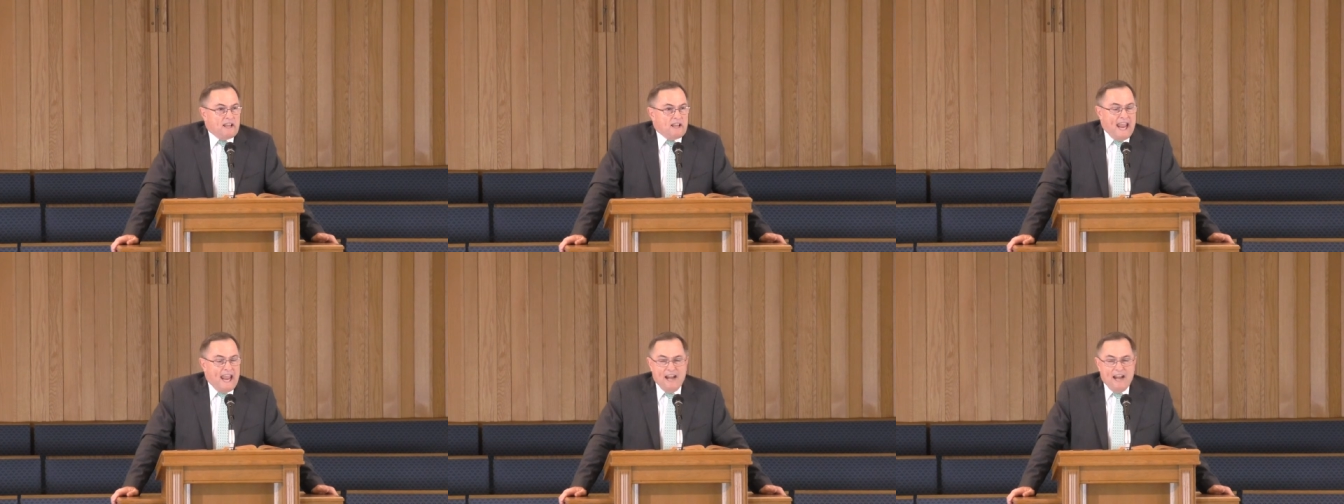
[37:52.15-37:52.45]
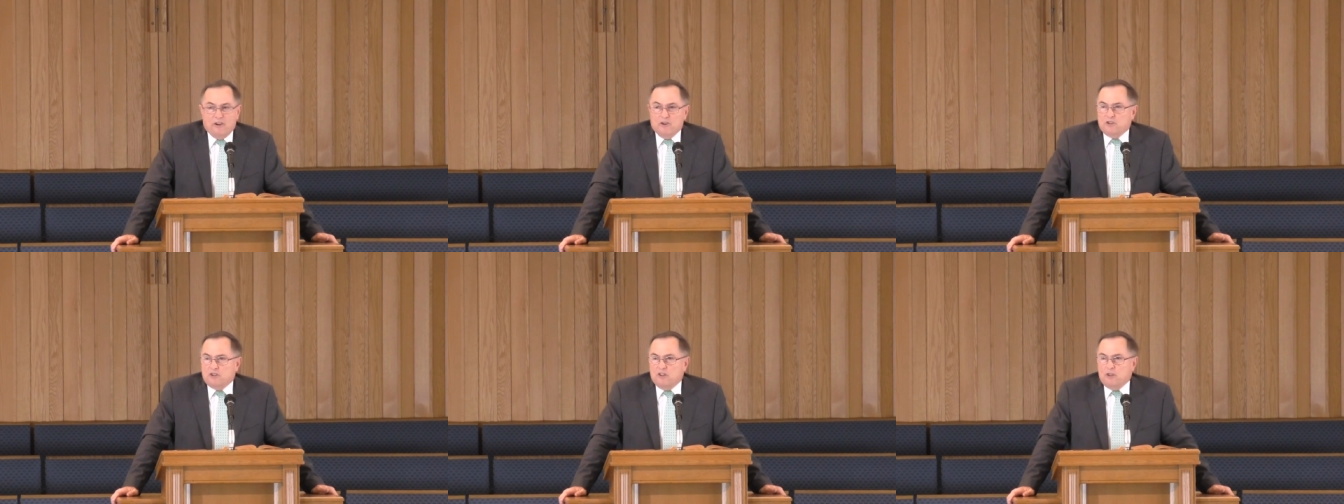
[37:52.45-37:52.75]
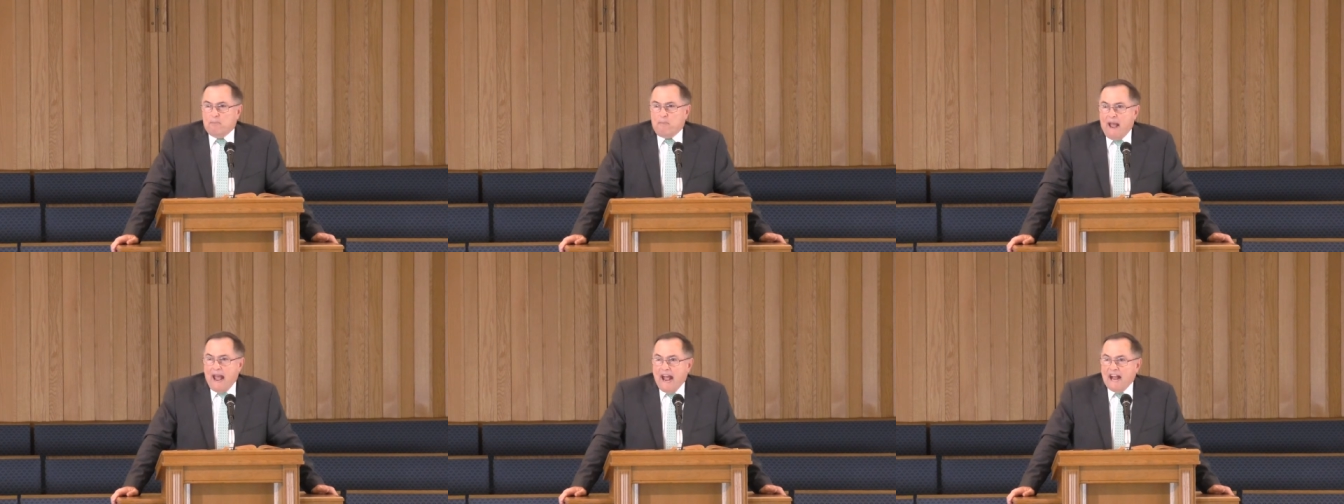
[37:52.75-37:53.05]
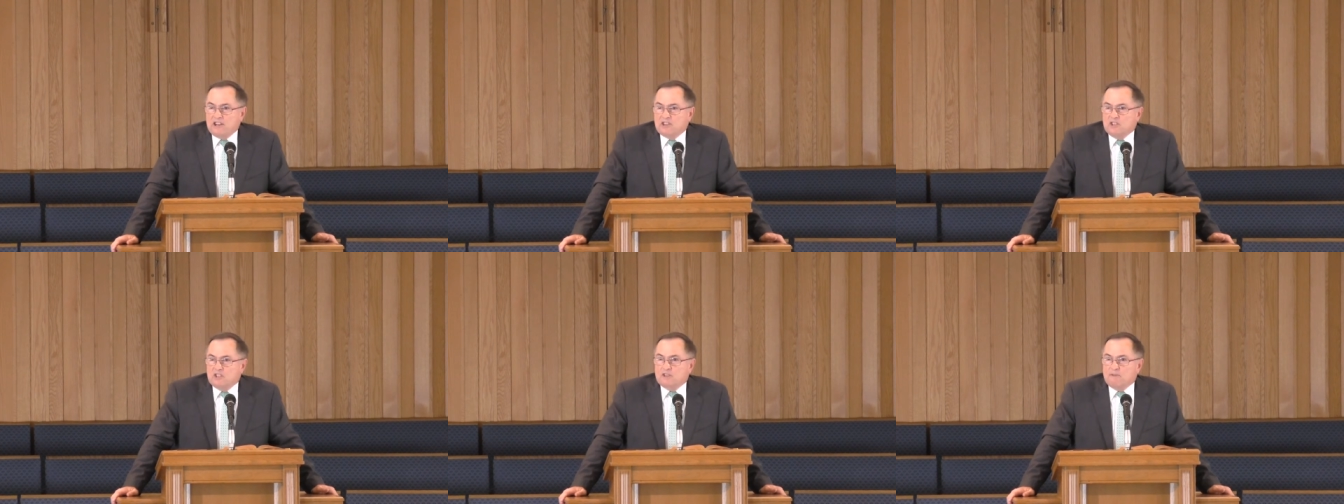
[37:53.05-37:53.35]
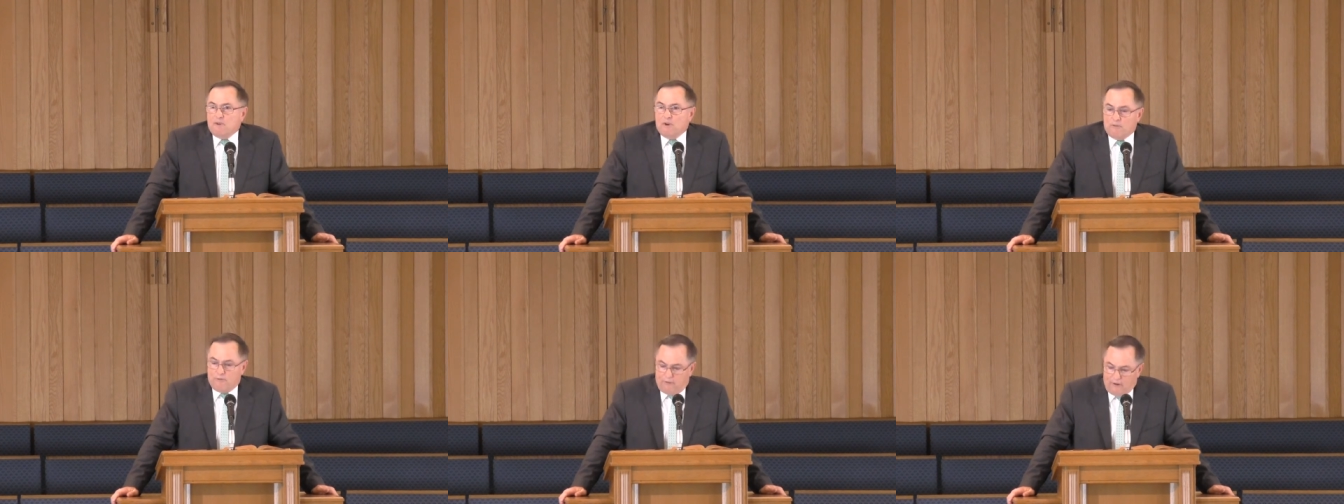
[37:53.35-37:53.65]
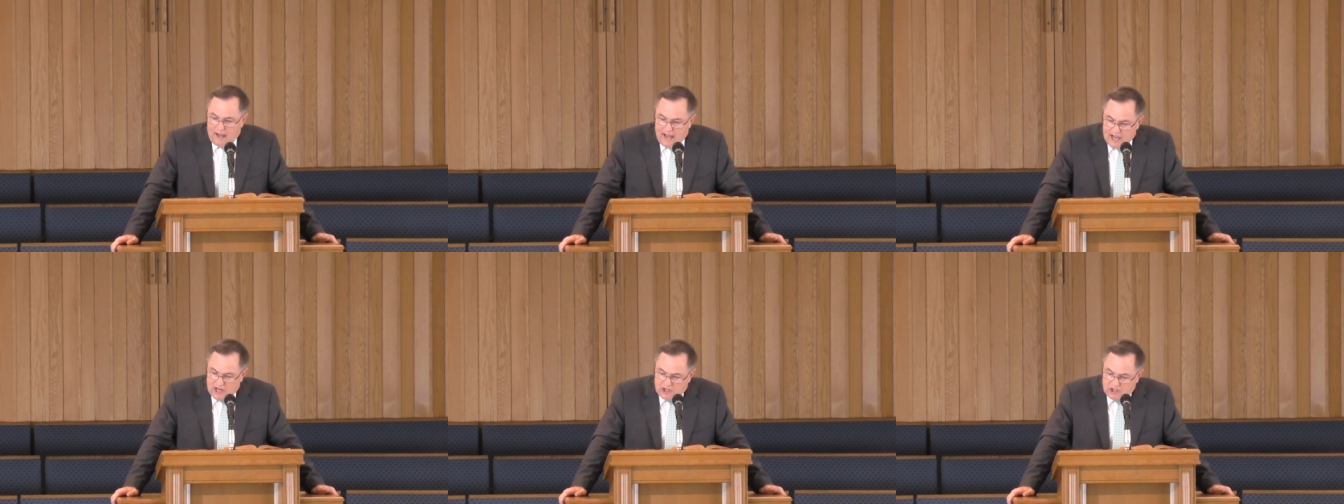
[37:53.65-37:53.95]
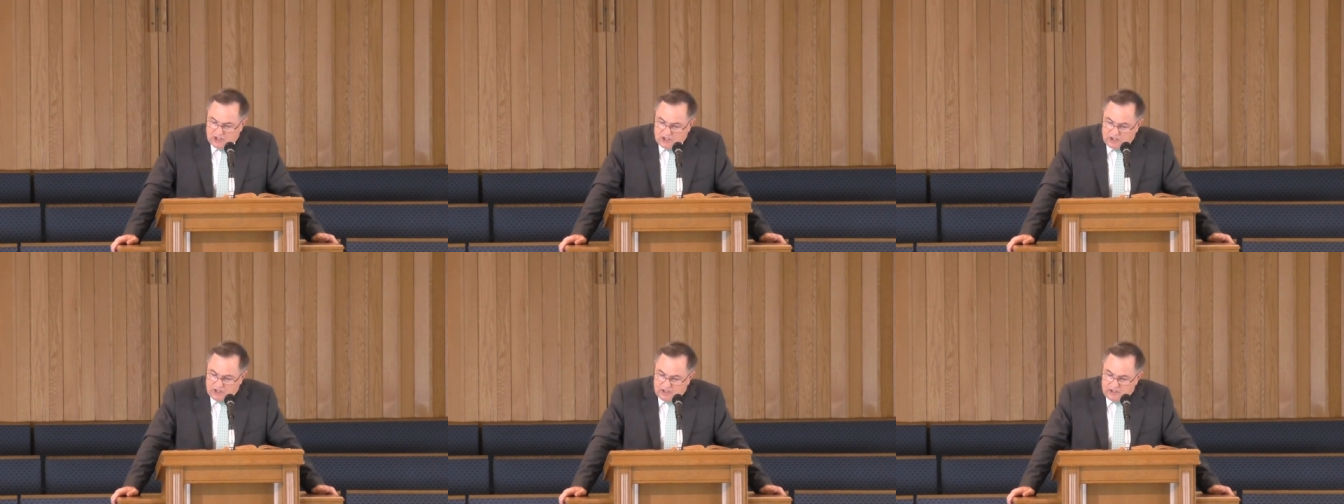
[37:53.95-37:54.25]
catered to the passions of our
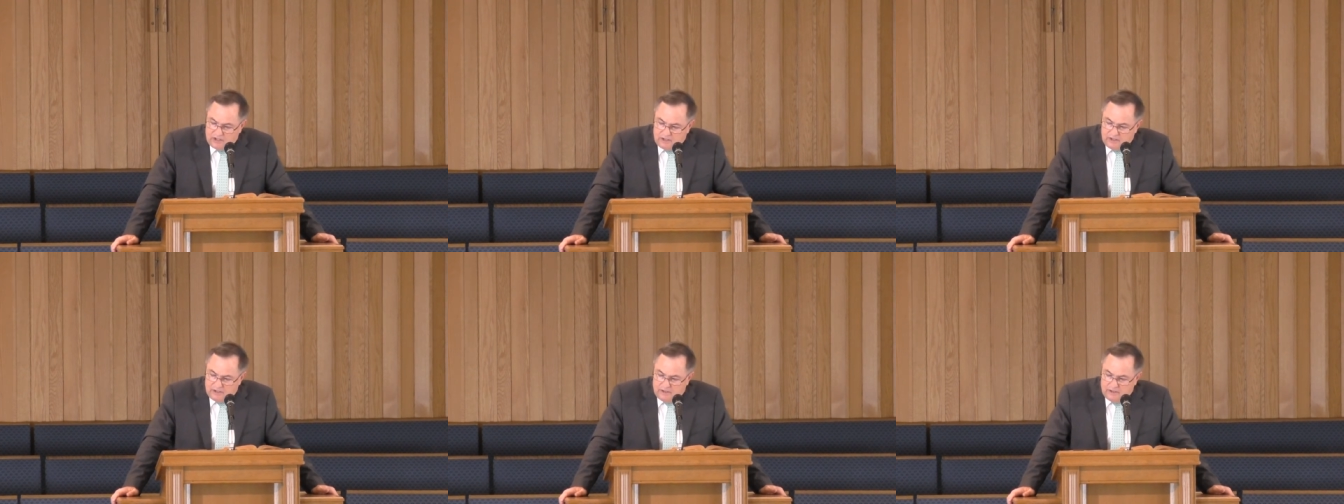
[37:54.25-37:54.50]
flesh,